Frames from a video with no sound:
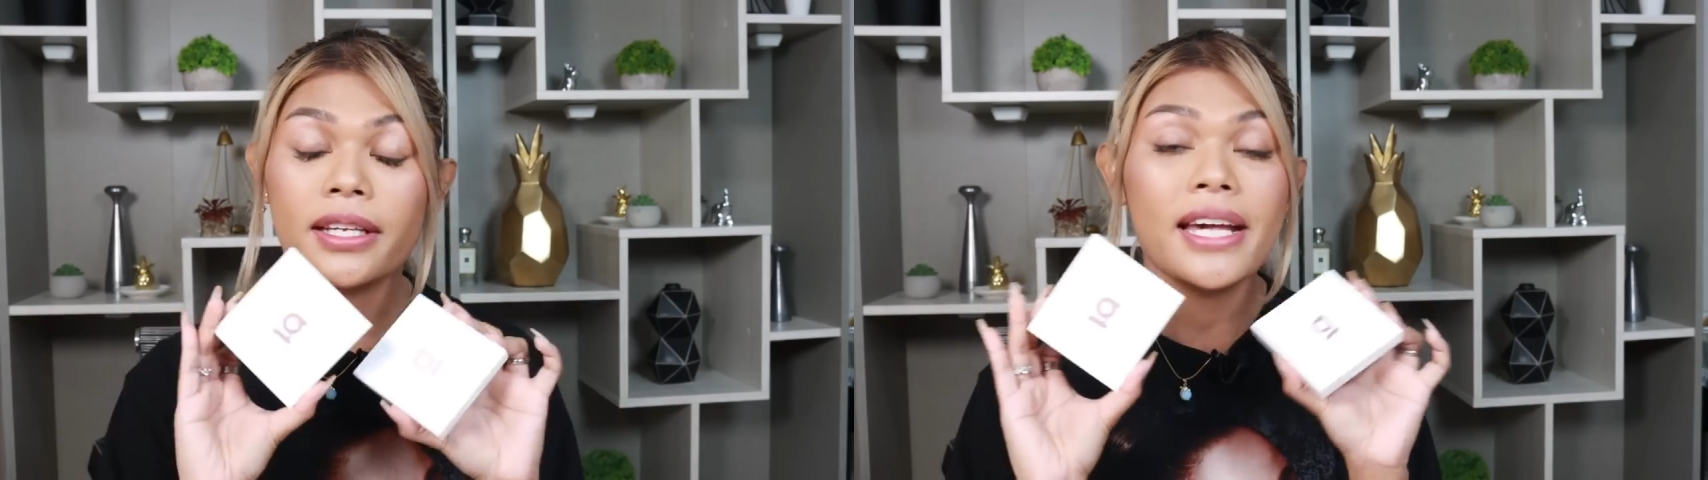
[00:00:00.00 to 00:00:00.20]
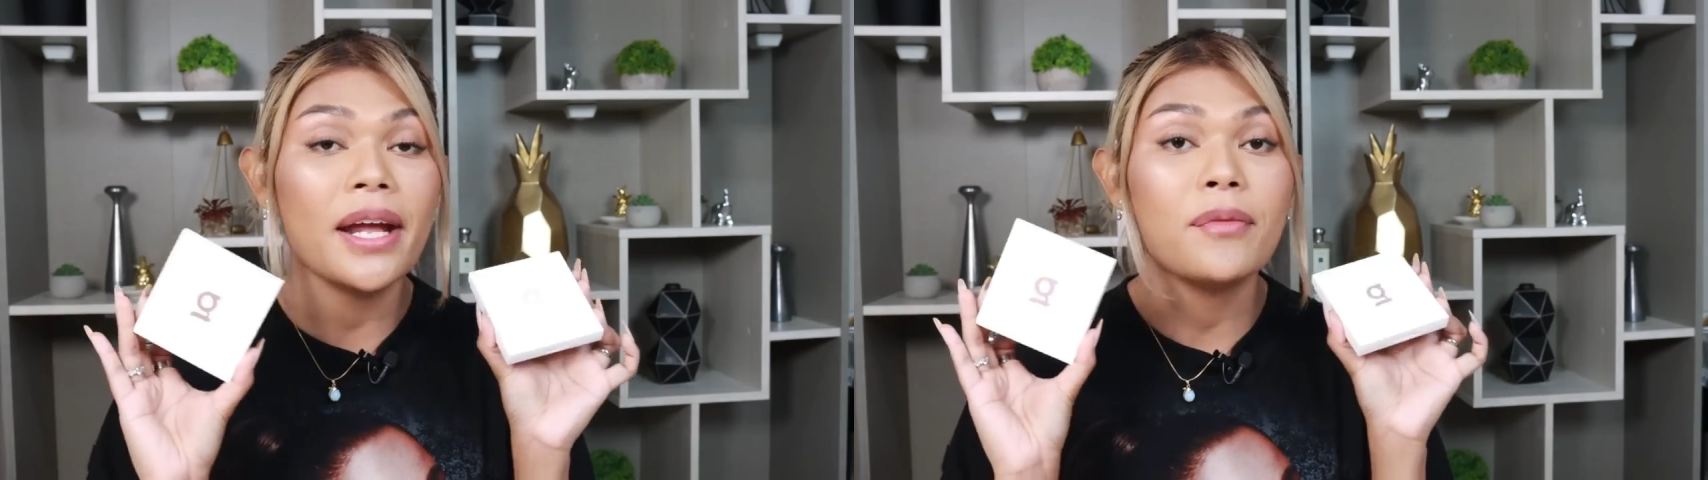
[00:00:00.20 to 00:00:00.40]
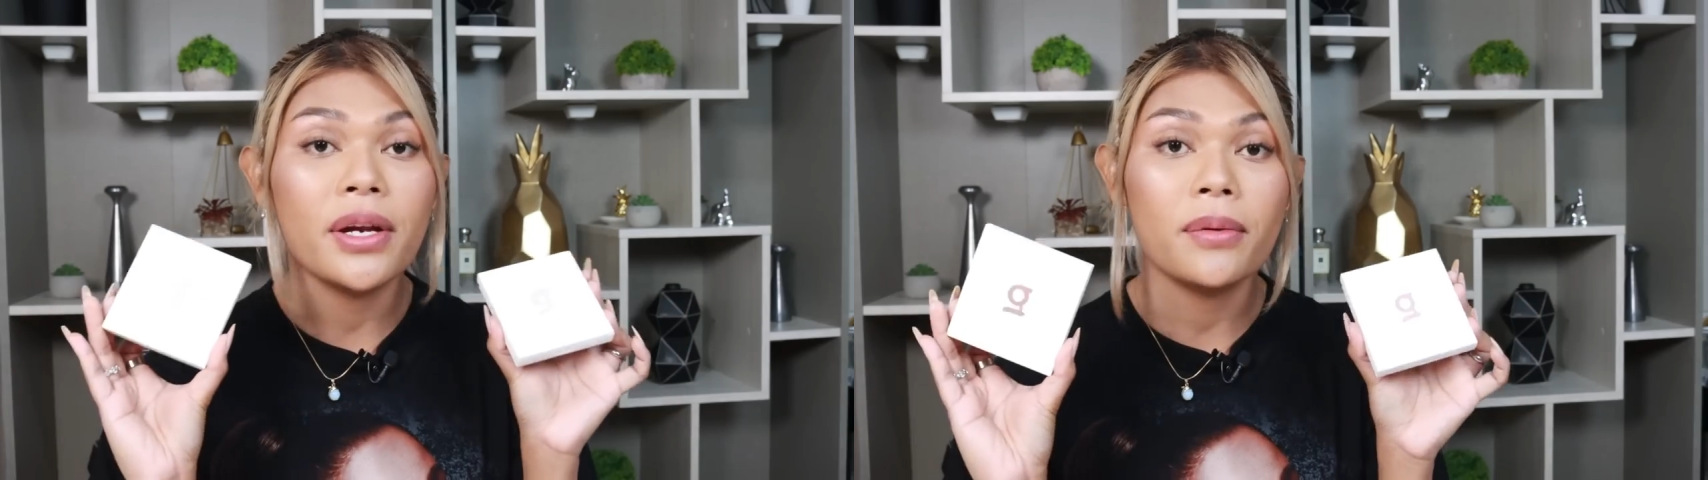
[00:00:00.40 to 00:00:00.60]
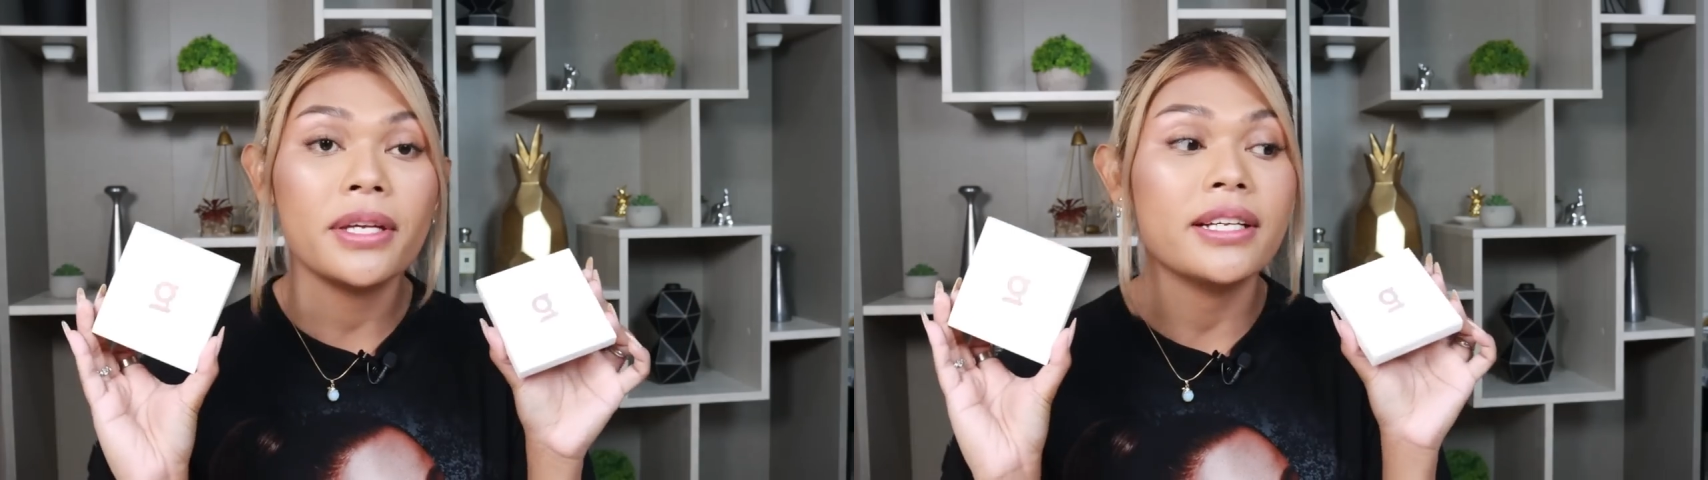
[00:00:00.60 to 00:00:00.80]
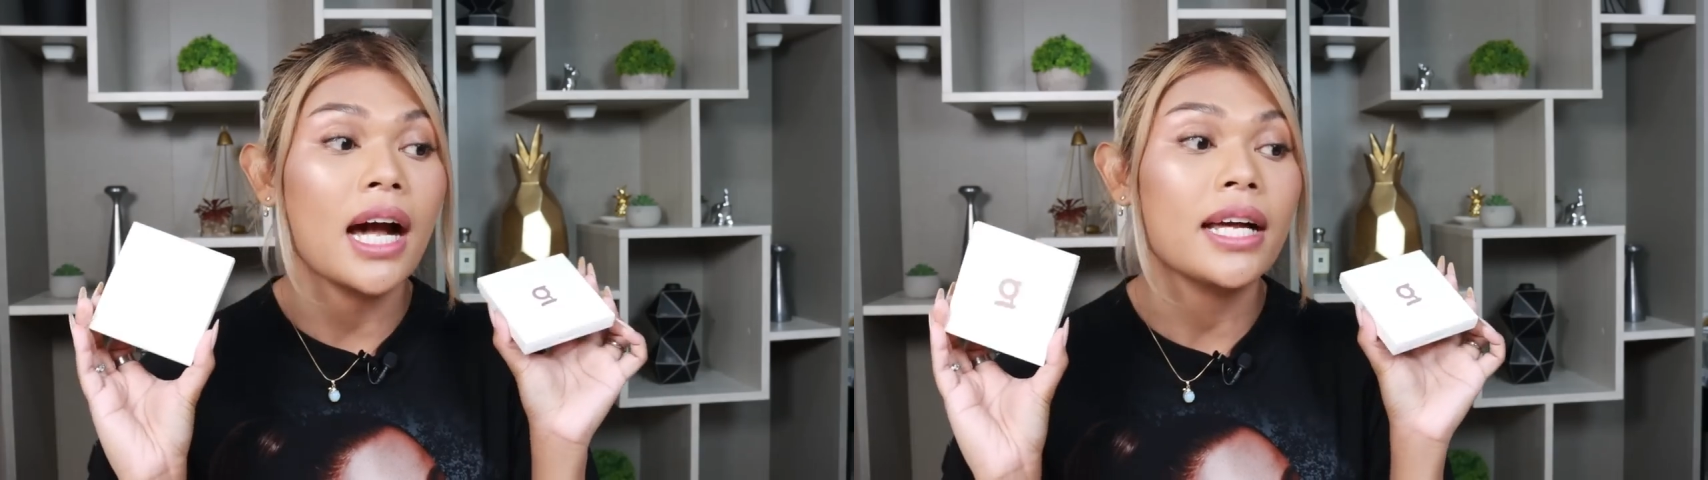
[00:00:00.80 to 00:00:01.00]
Like, Get Ready
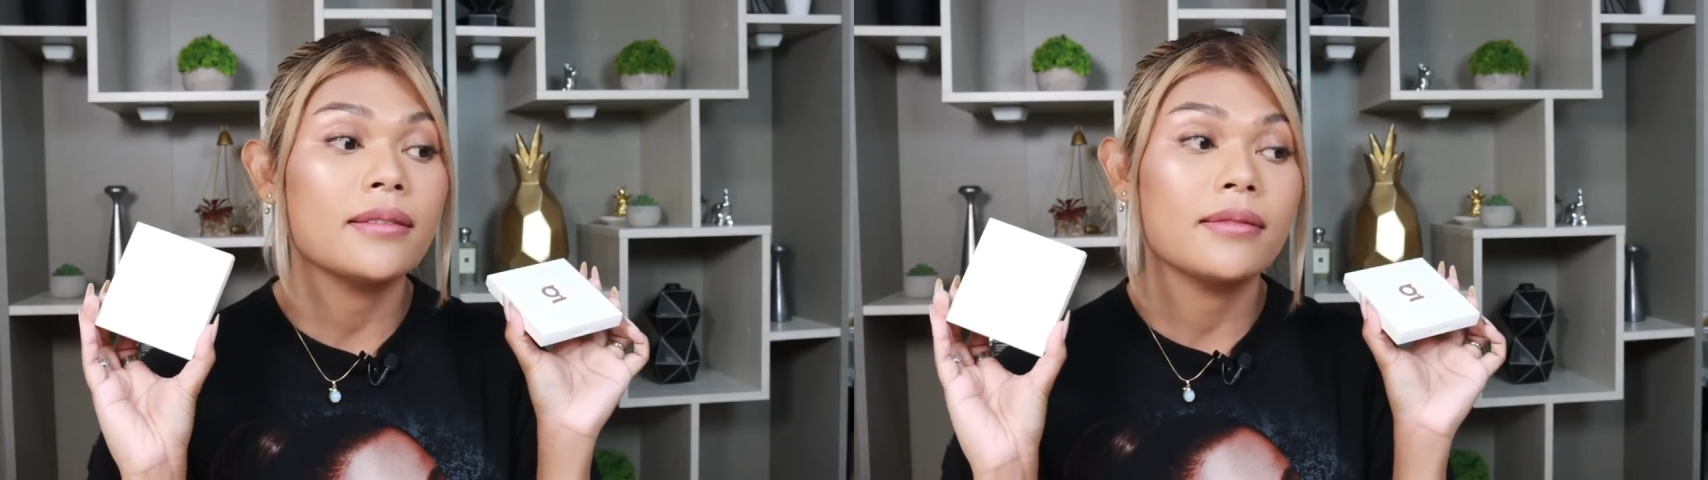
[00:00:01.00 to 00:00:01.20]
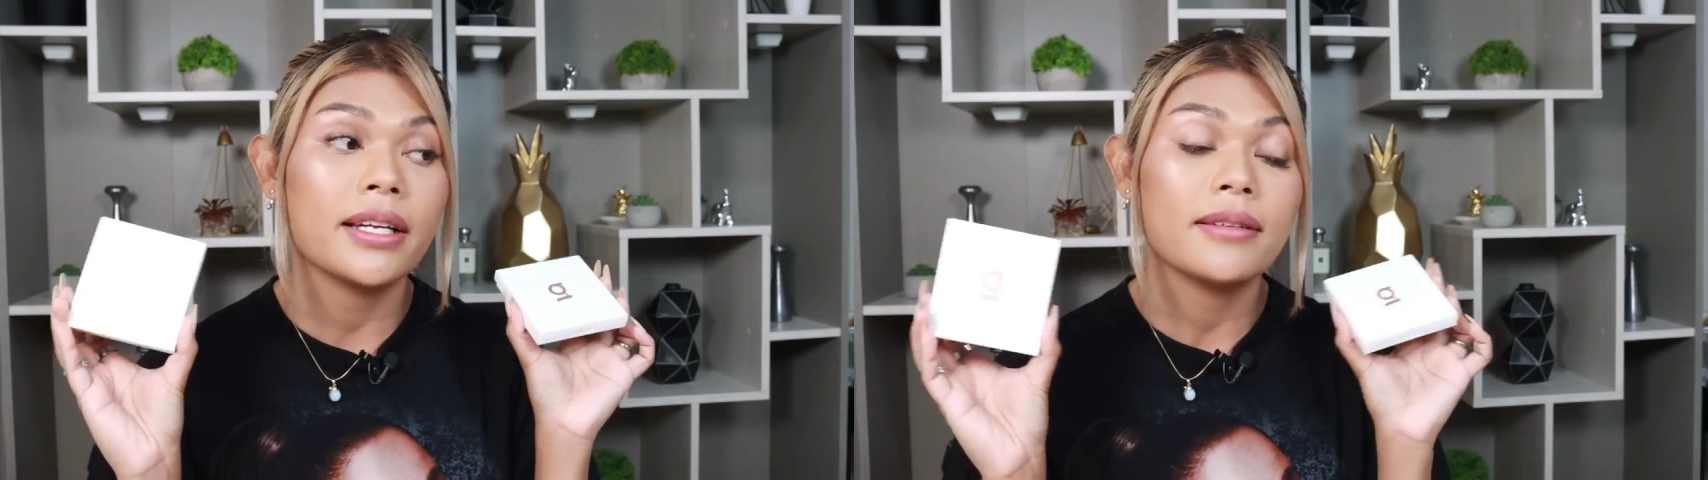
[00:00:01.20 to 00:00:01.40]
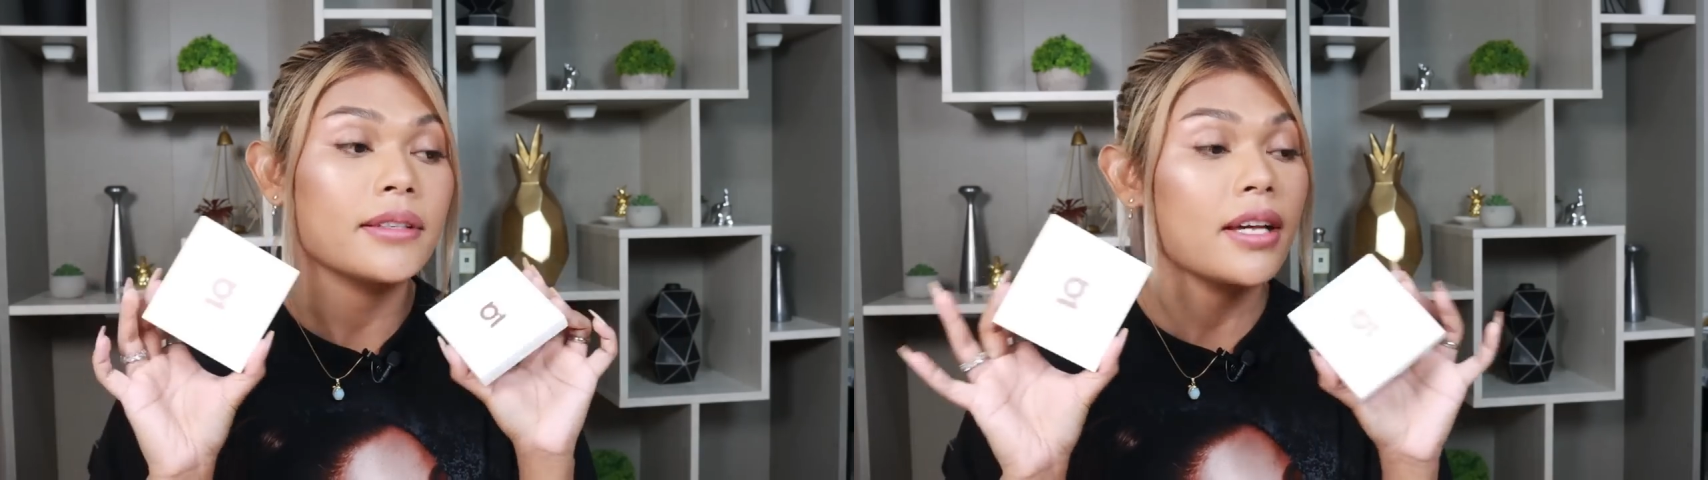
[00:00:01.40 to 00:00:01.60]
With Me, God, like,